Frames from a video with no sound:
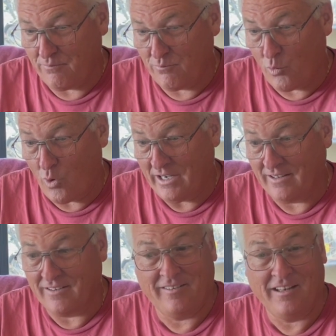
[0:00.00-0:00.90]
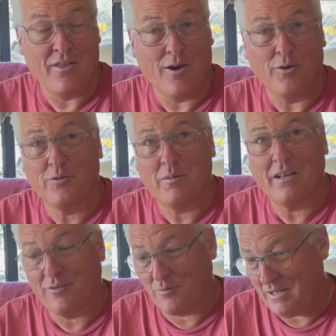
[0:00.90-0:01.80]
wanting to see those
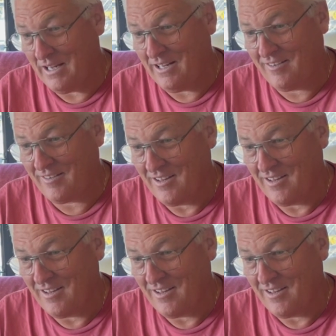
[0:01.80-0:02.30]
big speeds.